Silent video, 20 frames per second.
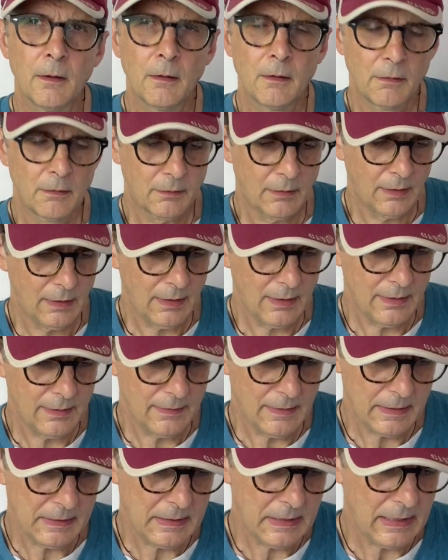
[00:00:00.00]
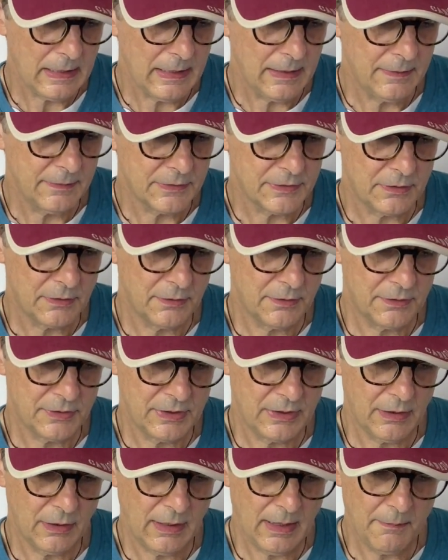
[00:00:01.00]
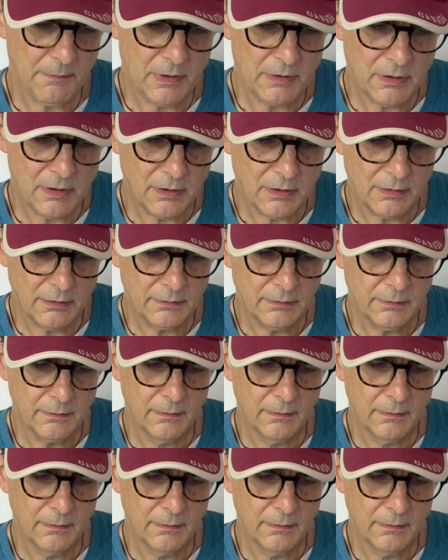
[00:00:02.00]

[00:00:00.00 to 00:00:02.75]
Okay, again, so you see hammer on,